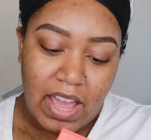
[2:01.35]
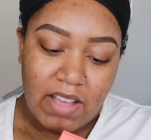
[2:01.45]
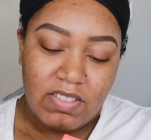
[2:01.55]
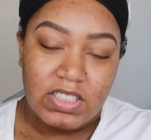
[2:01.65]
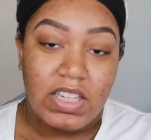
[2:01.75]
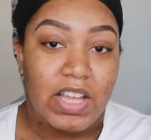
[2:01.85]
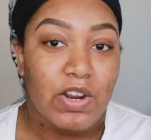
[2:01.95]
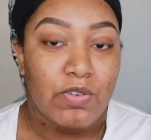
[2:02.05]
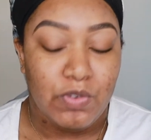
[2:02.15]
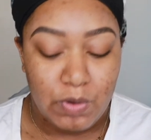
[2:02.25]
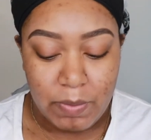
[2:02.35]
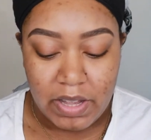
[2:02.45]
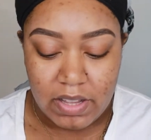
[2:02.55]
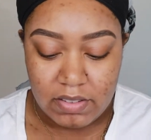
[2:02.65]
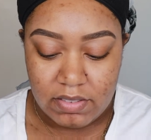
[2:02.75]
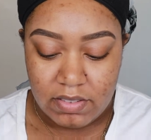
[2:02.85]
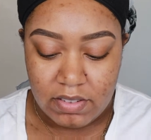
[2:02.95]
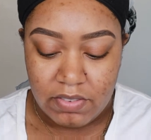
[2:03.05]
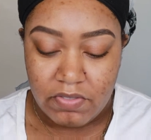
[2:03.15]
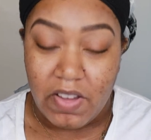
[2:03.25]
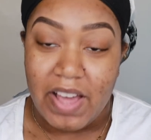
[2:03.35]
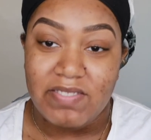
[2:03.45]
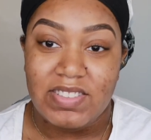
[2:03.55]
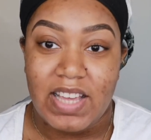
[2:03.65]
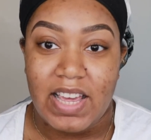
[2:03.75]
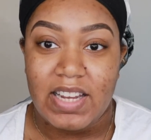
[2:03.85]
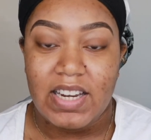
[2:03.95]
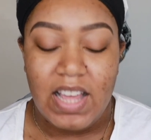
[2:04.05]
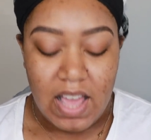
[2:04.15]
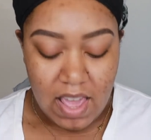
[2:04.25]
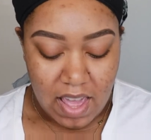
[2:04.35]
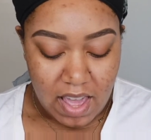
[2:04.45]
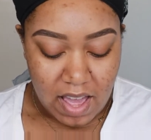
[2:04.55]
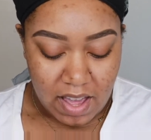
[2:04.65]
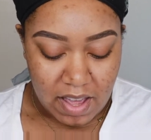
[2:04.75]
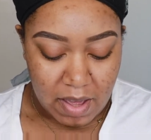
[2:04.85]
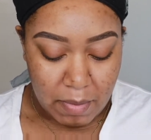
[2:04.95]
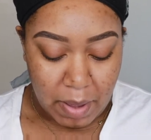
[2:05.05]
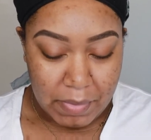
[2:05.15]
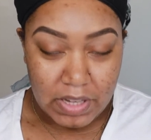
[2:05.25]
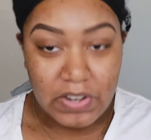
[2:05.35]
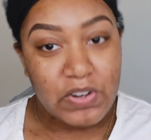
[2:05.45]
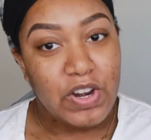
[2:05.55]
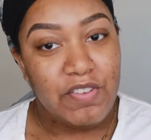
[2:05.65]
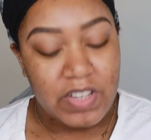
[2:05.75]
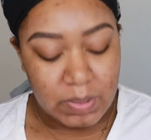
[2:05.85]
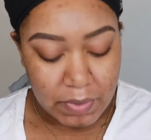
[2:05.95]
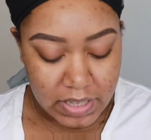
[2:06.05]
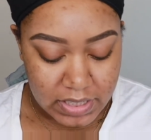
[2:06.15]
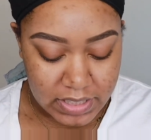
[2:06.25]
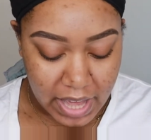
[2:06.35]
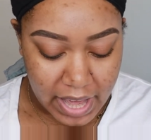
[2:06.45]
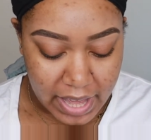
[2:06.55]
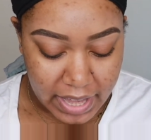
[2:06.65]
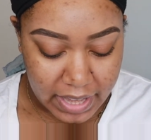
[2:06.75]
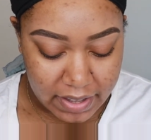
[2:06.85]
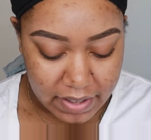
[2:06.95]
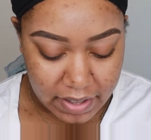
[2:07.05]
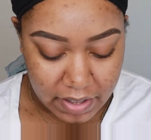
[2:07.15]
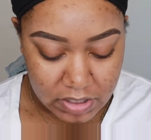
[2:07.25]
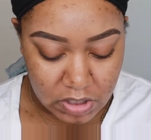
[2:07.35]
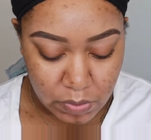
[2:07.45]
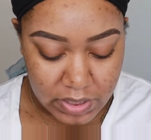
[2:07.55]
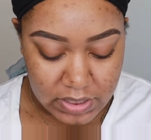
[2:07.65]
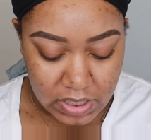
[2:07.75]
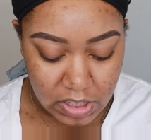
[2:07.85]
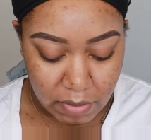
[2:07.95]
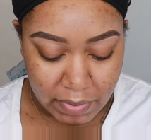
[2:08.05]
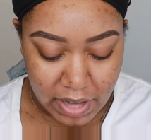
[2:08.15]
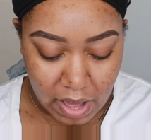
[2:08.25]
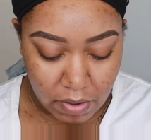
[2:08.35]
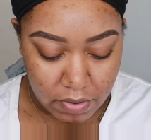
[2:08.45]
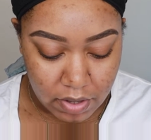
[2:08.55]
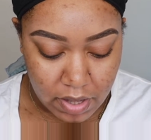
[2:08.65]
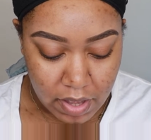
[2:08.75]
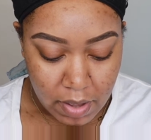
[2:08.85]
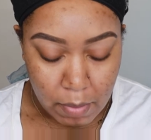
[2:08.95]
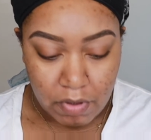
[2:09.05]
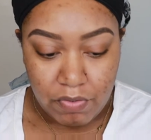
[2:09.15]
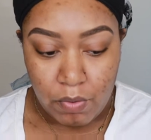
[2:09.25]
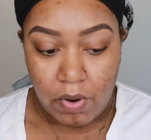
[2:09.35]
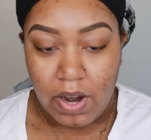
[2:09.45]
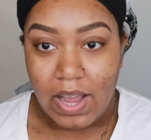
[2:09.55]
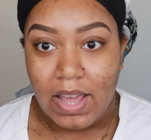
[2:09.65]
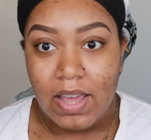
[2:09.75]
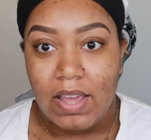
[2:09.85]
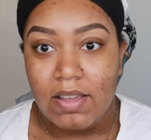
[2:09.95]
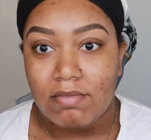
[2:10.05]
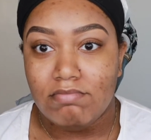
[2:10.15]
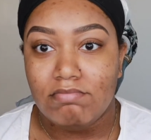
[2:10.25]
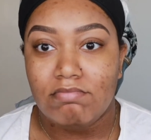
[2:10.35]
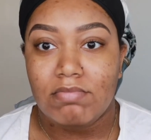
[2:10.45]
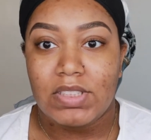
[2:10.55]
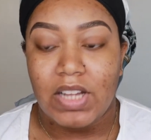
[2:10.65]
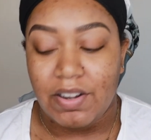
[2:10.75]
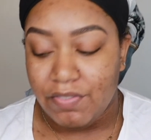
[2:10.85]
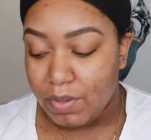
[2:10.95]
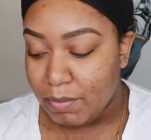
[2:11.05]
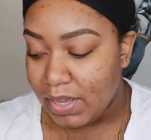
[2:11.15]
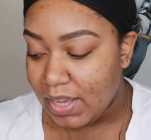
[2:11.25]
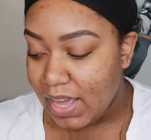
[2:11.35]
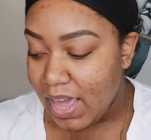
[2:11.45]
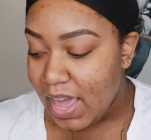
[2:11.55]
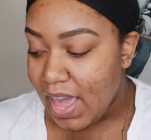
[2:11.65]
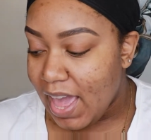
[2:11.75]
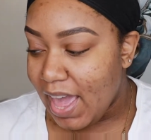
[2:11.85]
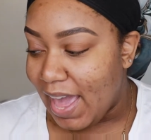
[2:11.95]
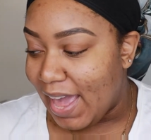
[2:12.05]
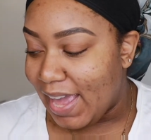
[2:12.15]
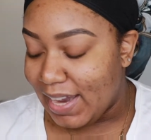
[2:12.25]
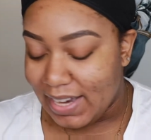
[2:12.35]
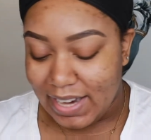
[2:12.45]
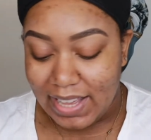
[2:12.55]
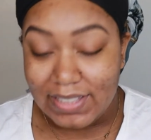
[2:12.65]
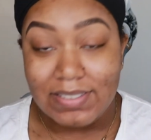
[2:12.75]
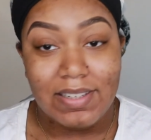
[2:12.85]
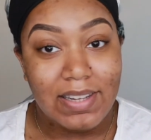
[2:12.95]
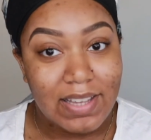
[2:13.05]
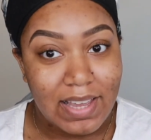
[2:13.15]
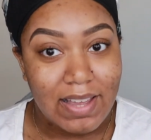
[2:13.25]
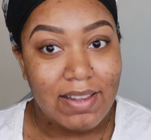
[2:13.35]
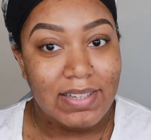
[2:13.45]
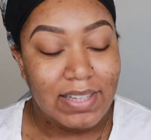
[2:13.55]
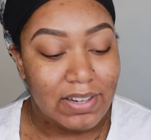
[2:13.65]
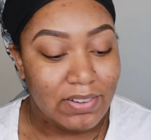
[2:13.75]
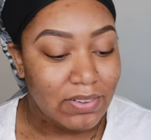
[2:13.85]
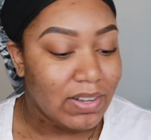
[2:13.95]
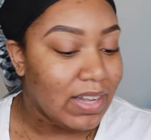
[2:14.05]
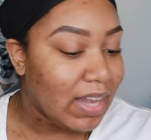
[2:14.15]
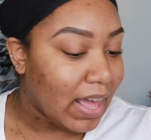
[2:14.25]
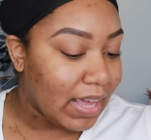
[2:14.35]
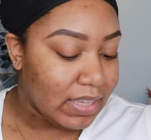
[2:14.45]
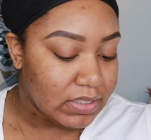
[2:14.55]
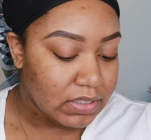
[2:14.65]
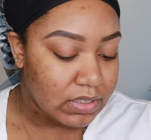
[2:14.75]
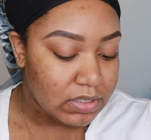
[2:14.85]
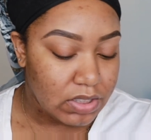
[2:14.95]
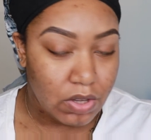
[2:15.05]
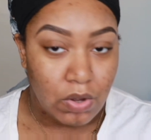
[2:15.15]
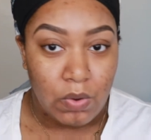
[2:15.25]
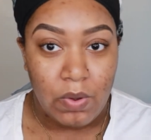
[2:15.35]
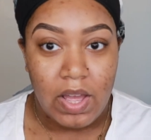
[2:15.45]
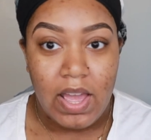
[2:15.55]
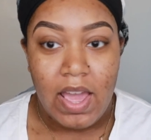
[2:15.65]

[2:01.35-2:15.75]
I have the shade Aruba five ten. Um, I'm a little nervous because I squeezed a little bit out before I started filming, and it's looking a little light. So